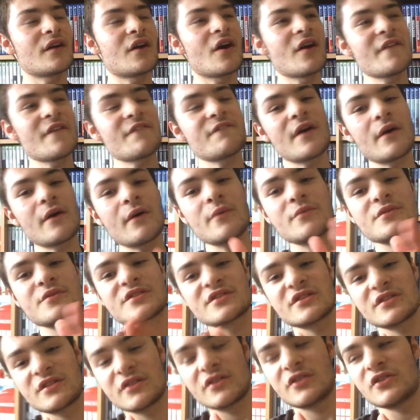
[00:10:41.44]
it
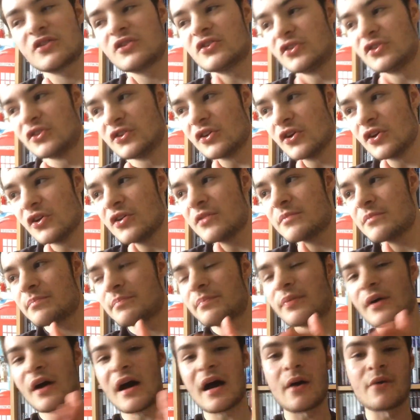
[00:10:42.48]
was
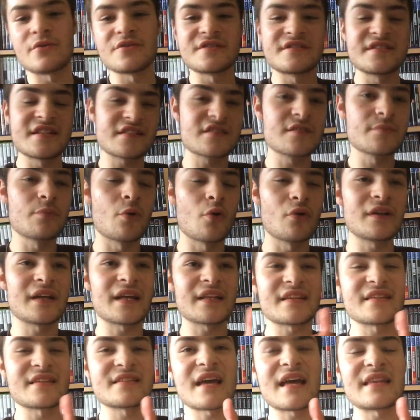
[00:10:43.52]
good, but I was
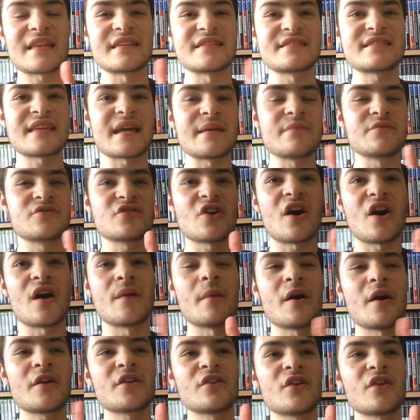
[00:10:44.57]
disappointing at the same
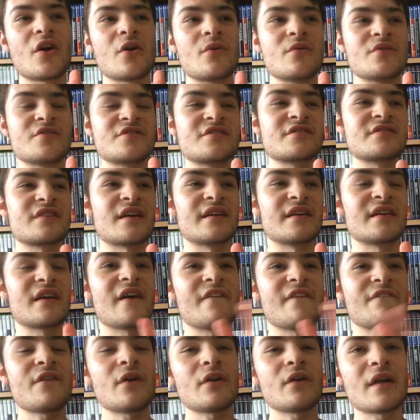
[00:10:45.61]
time. I don't know. It's just
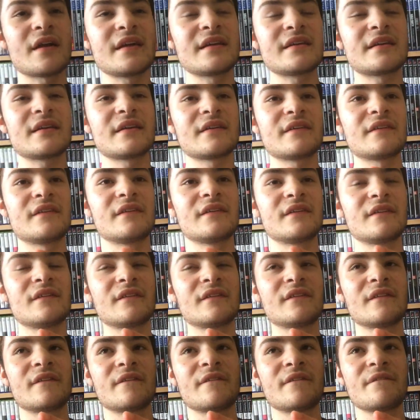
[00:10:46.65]
like I felt like
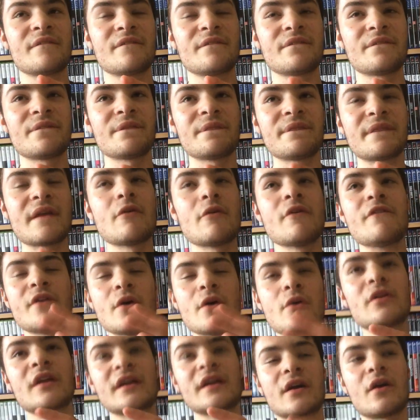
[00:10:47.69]
they
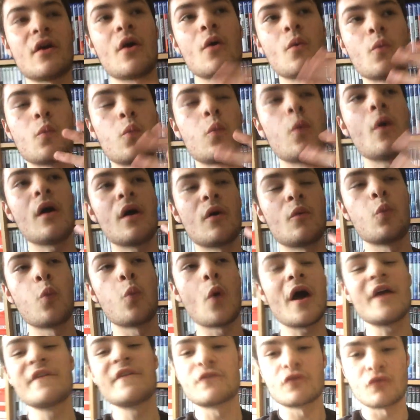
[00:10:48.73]
revealed like a
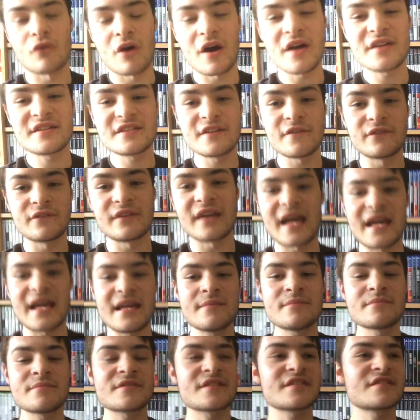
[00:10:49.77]
wide variety of
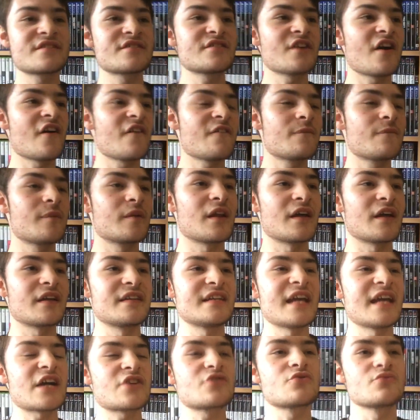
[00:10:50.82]
games and stuff, but
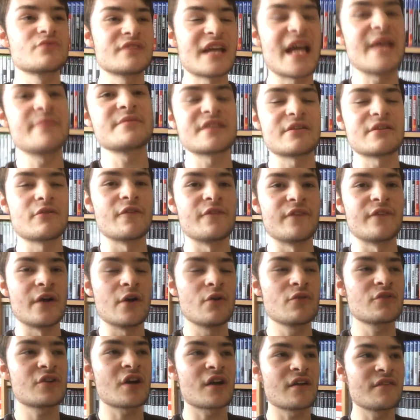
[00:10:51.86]
like the actual games they
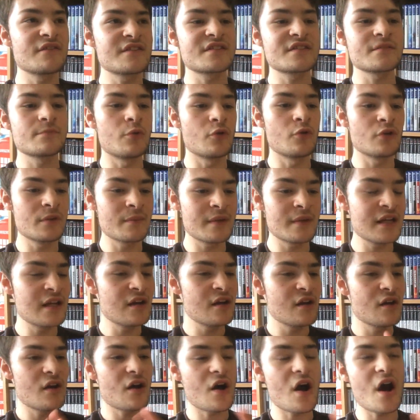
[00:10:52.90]
revealed kind of disappointed
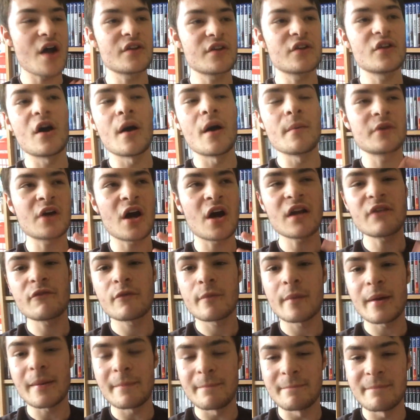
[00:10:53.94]
me. I don't know. I'm
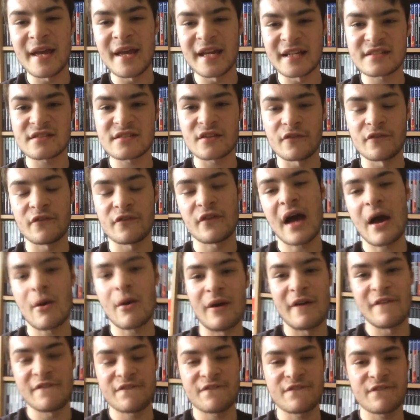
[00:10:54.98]
kind of a bit mixed of
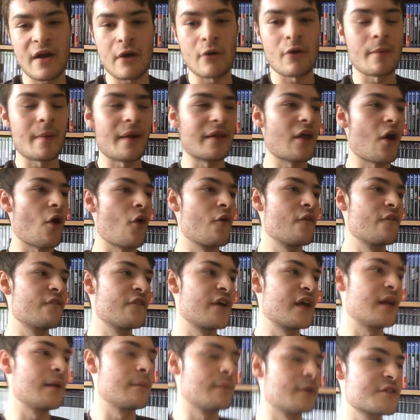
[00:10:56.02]
how I felt about the
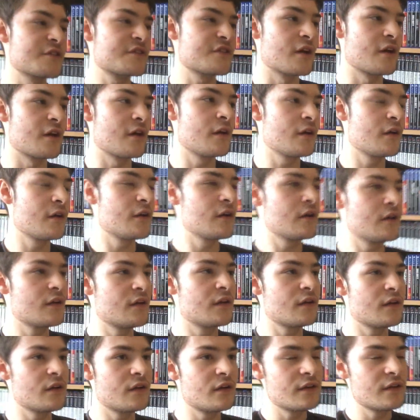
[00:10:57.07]
whole thing, but
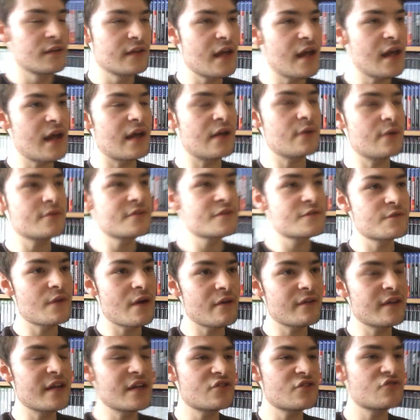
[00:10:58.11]
yeah, it was
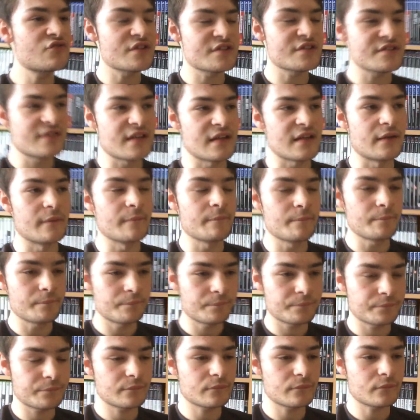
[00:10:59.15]
very interesting.
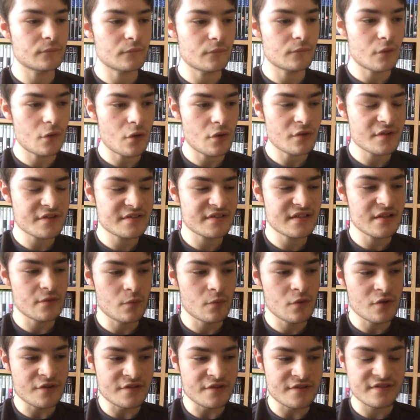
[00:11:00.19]
Honestly,
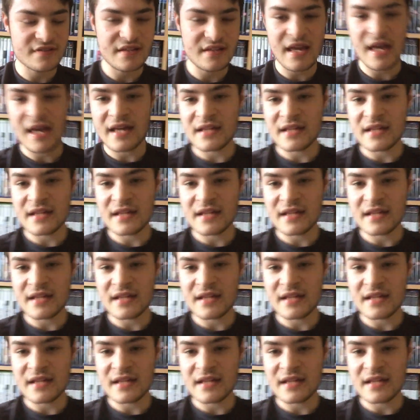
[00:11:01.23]
it was,